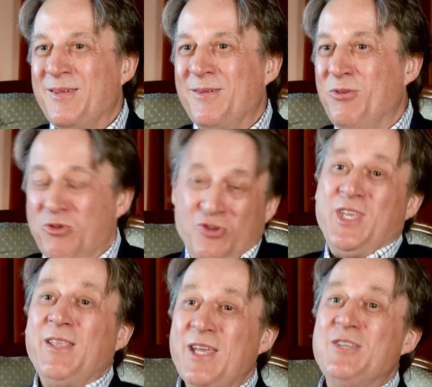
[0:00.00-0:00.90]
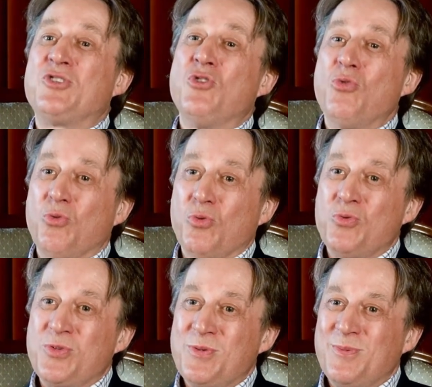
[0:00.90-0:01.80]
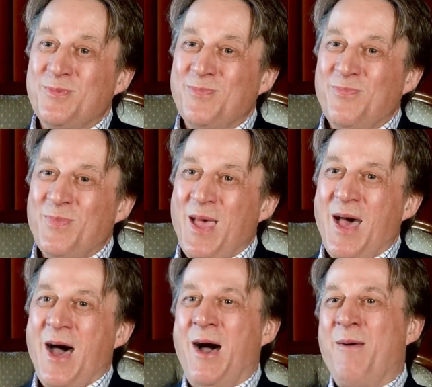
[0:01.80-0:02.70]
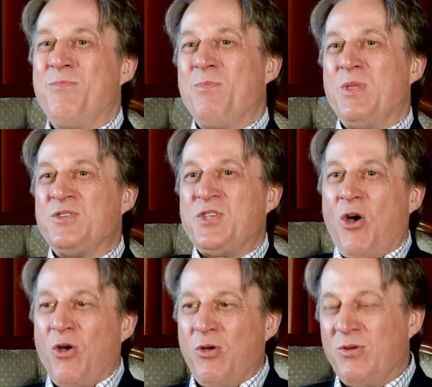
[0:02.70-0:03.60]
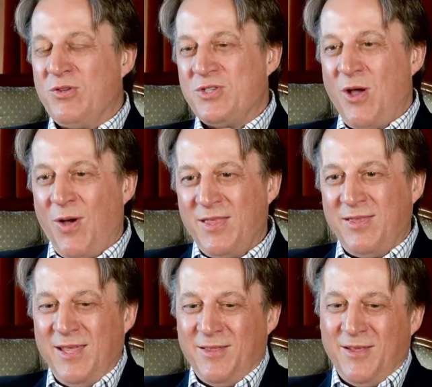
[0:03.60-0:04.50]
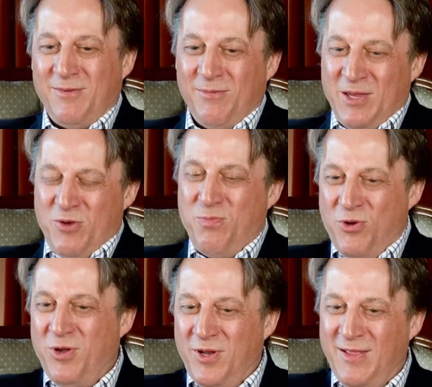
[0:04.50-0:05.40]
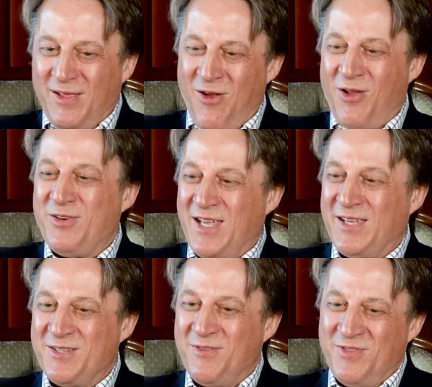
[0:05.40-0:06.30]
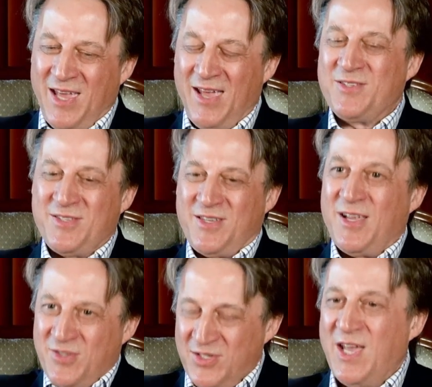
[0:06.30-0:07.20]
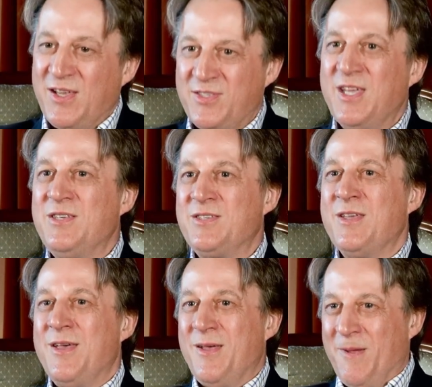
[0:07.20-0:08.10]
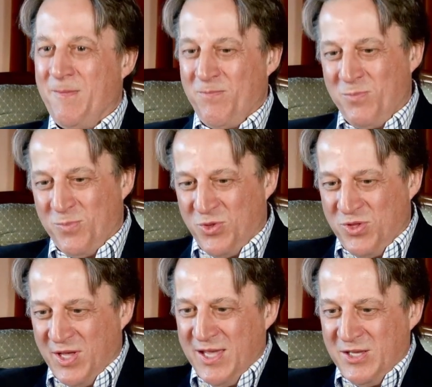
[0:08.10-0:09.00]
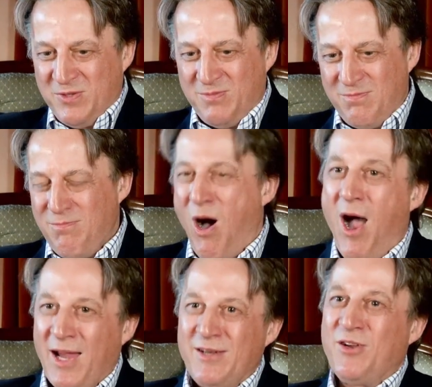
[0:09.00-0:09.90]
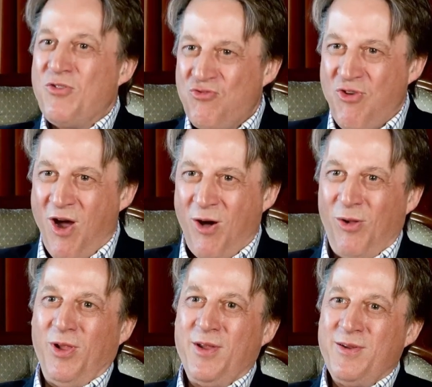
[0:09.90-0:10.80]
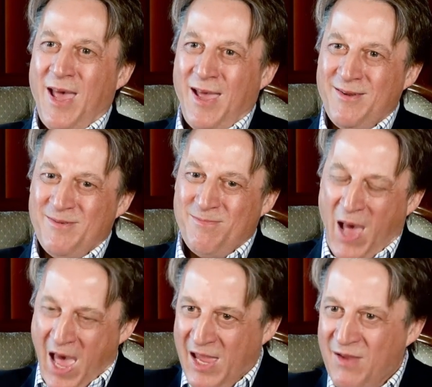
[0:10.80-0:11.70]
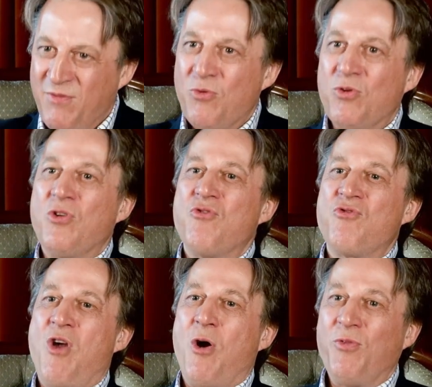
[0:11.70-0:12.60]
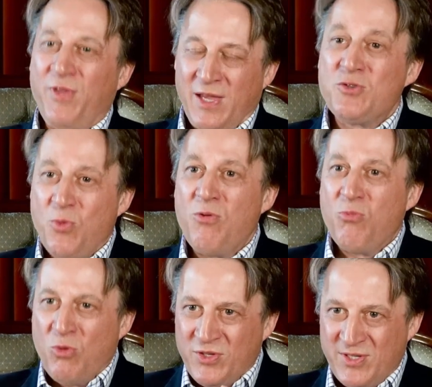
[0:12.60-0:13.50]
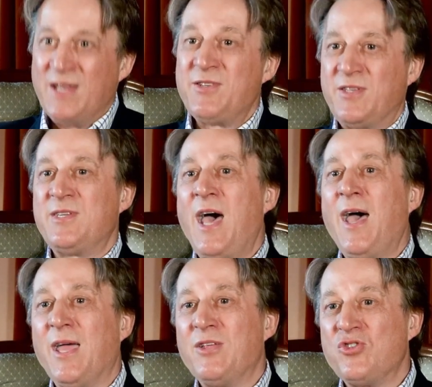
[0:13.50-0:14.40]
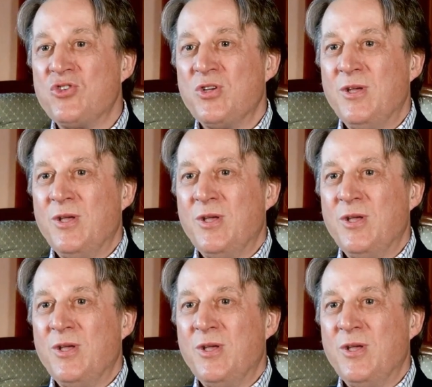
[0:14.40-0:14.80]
using these tools. So I think that when you put it in the context of the exercises, yes, these mind control and behavioural control things were centre stage.